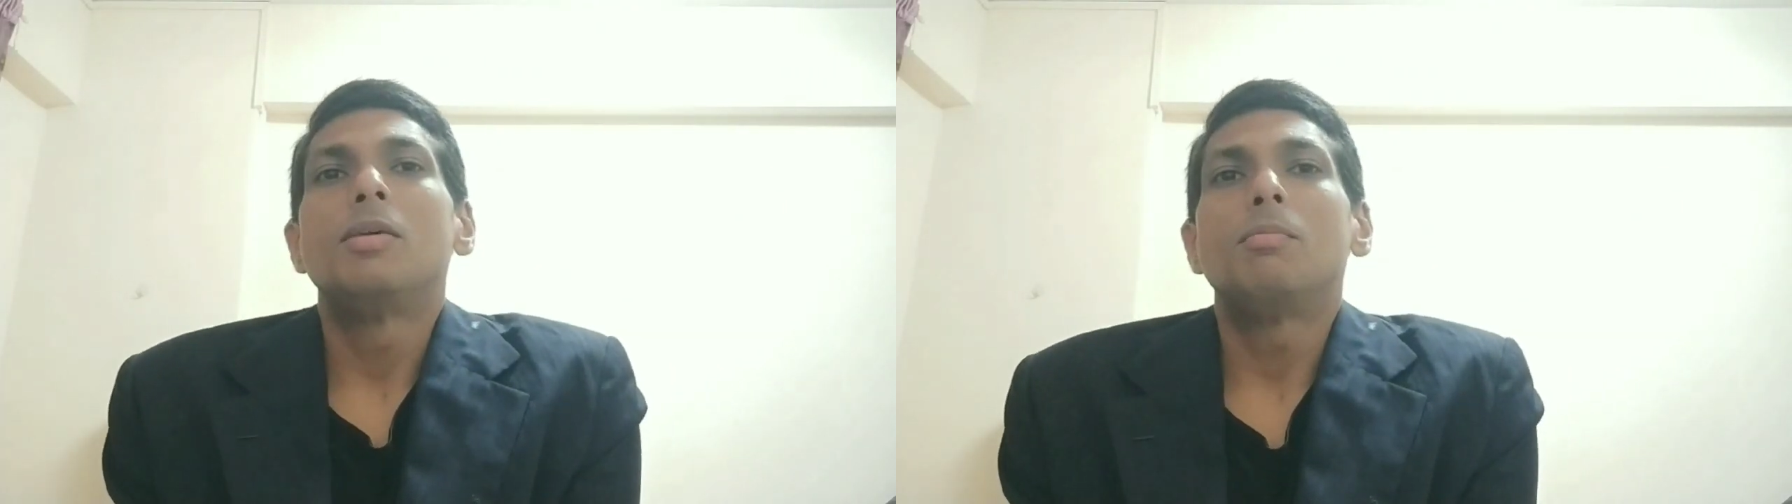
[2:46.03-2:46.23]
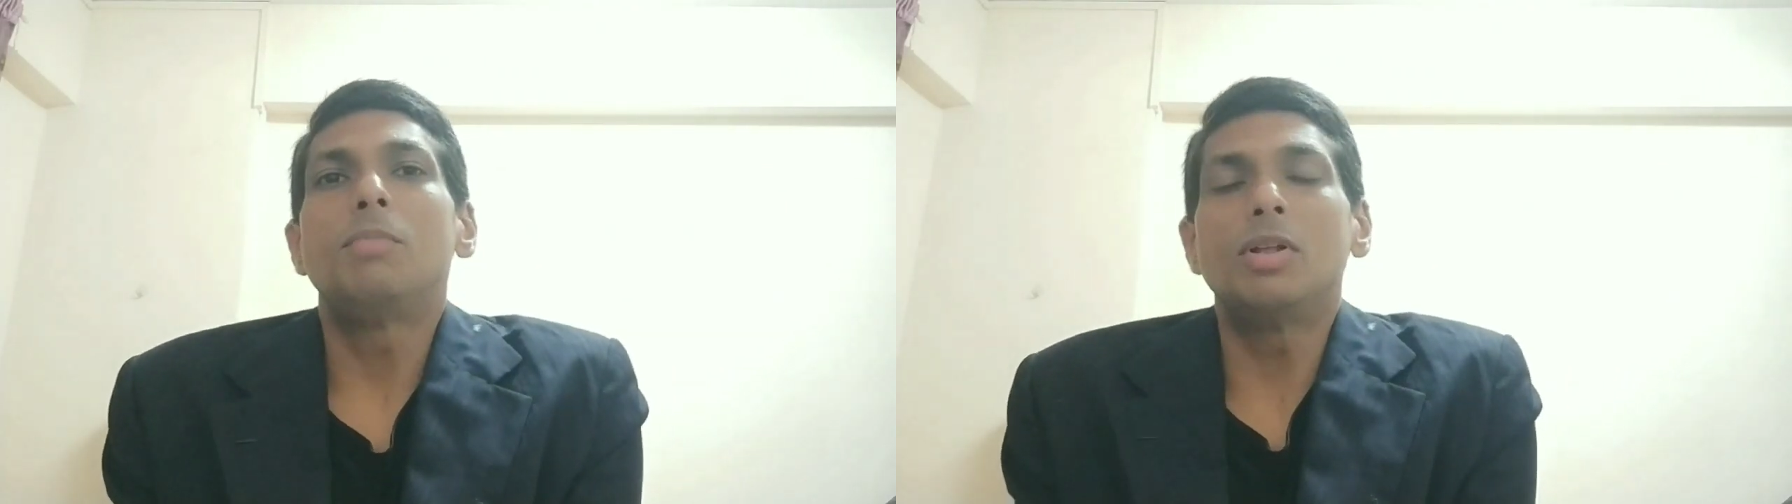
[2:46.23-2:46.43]

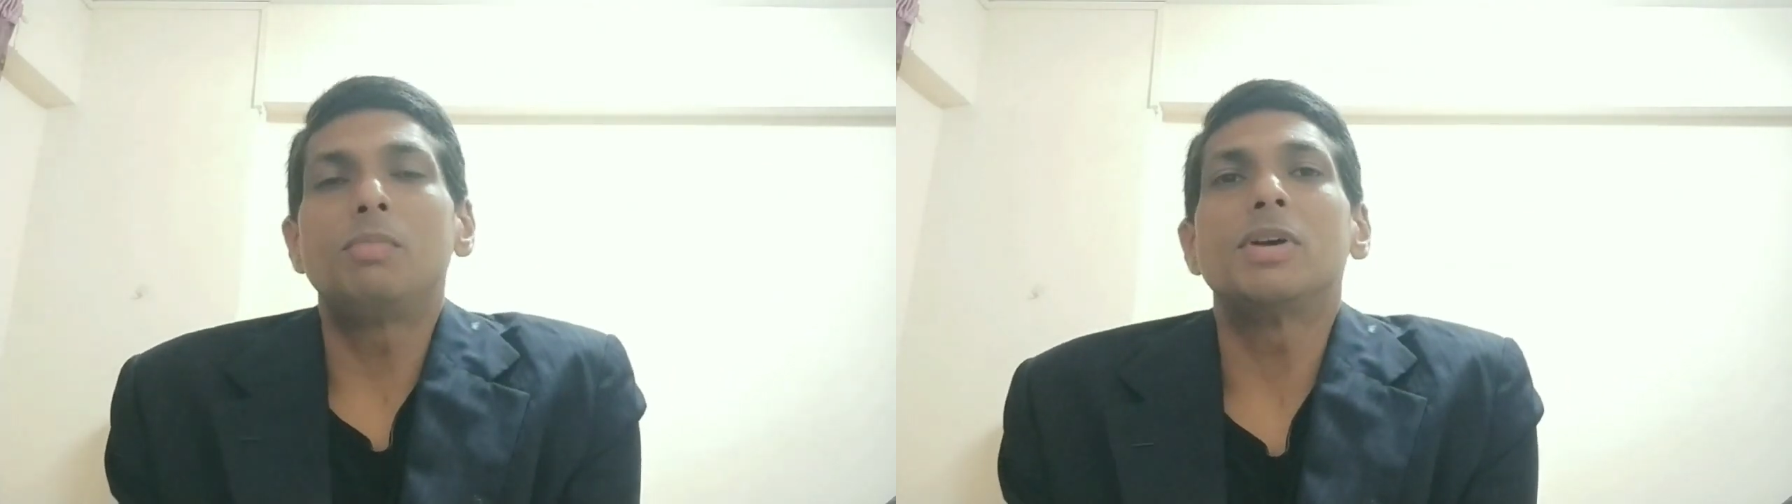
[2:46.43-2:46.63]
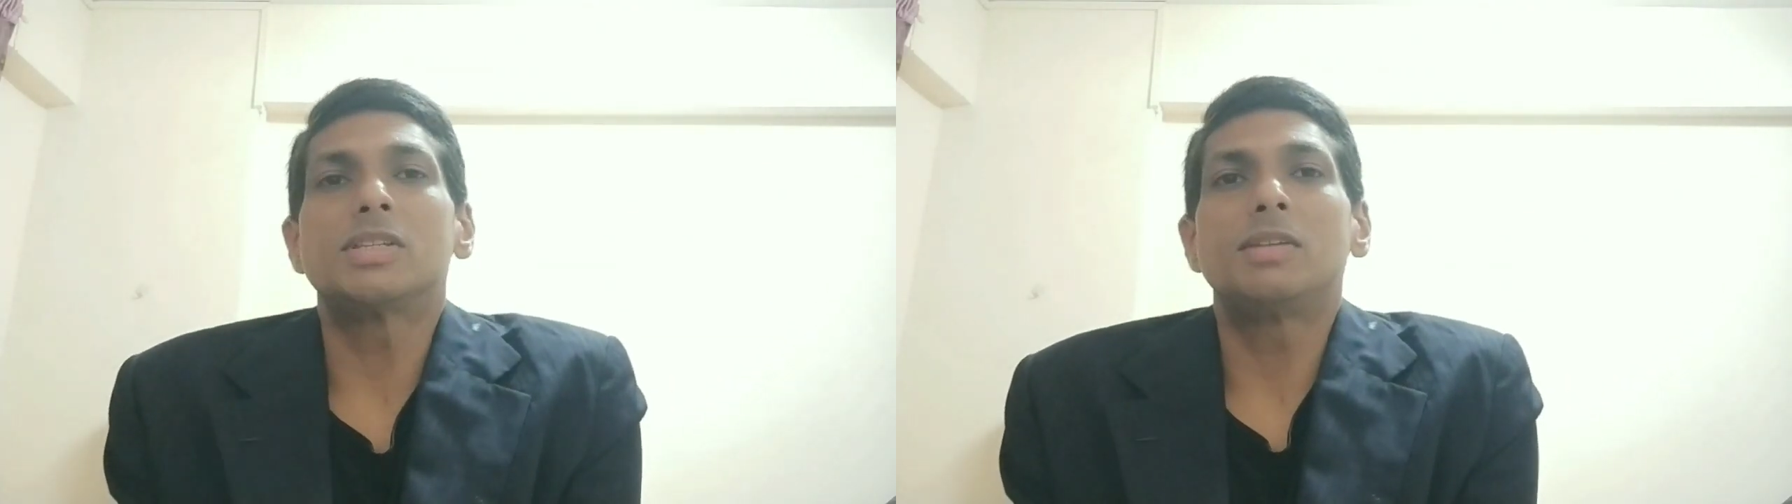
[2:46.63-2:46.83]
middle
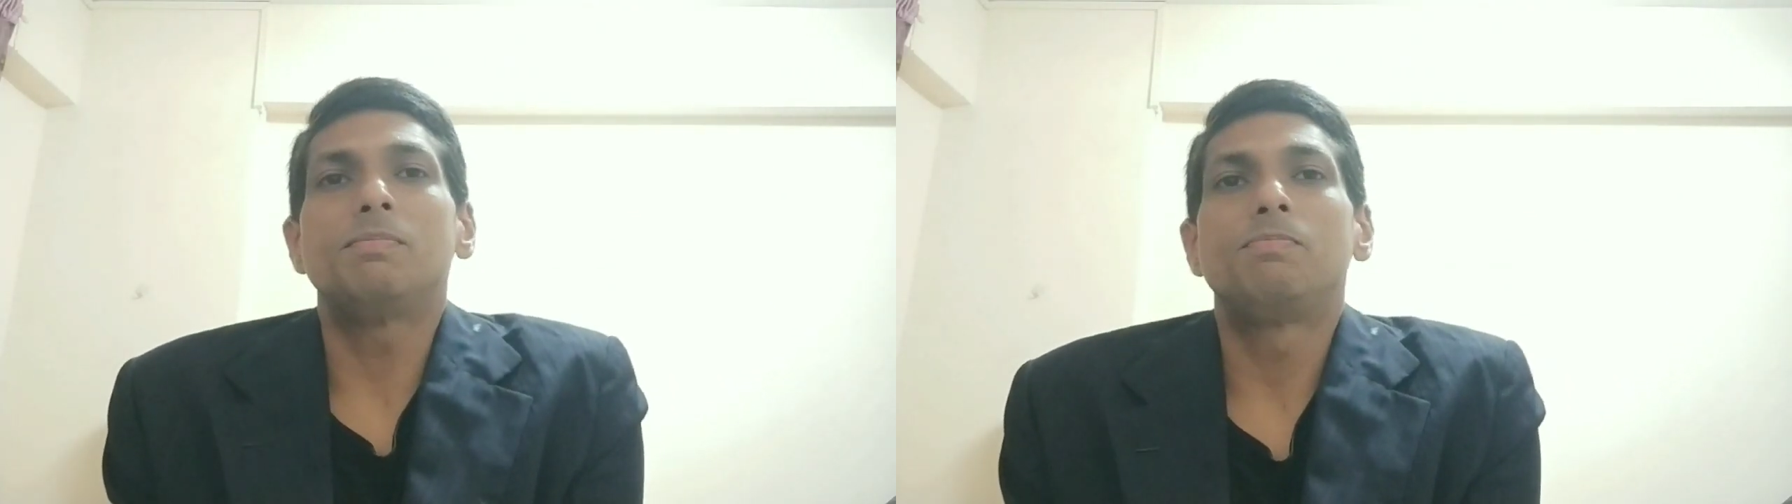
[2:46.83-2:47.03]
person.